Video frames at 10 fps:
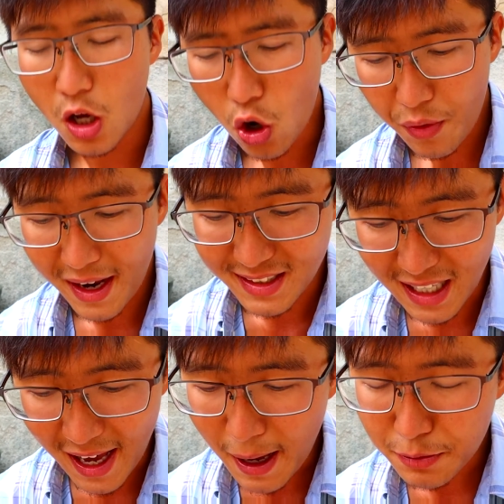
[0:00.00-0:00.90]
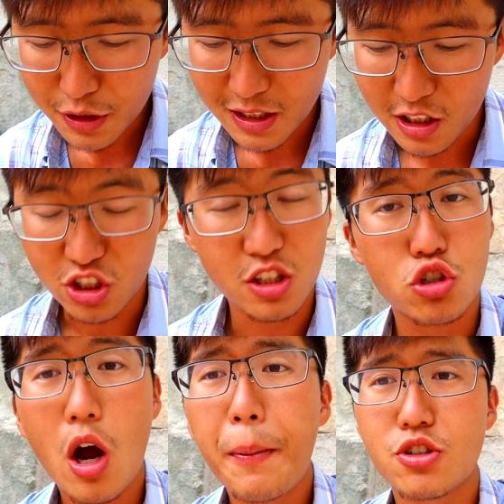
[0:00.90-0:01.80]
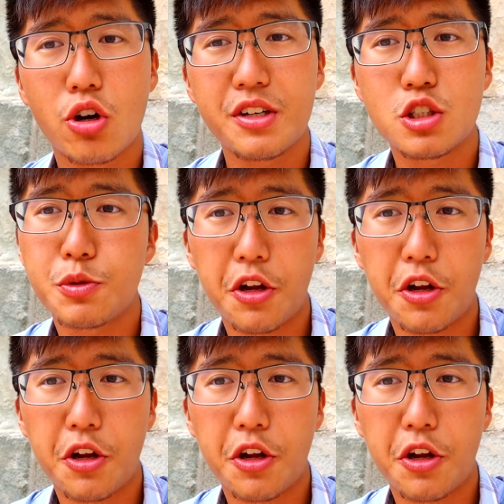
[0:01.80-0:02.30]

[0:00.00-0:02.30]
Oh, that is absolutely delicious. The strawberries are already sweet